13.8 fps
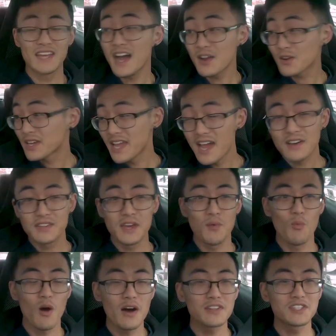guy or gal that
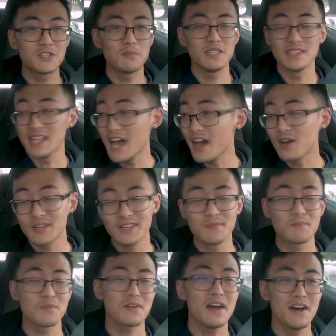wants to be loud
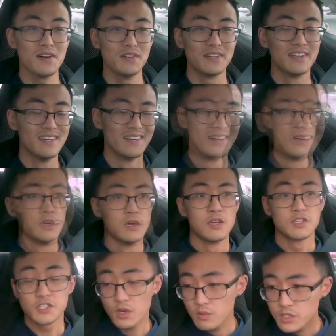and proud.
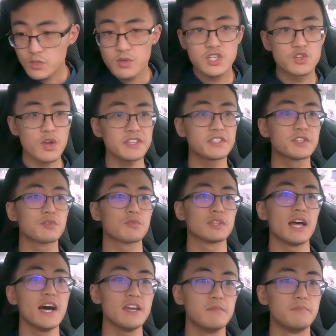So to address the
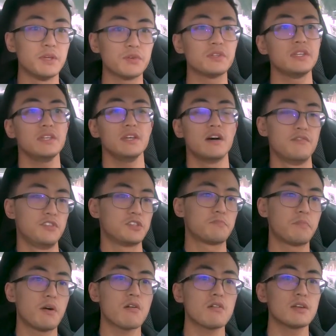reliability of this
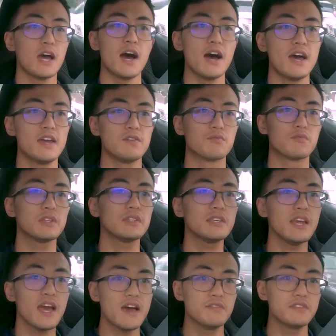part, I really
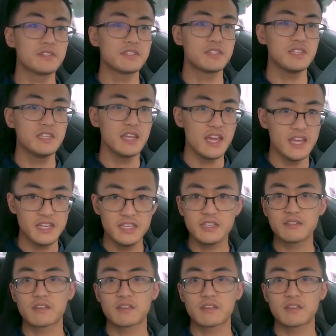haven't seen any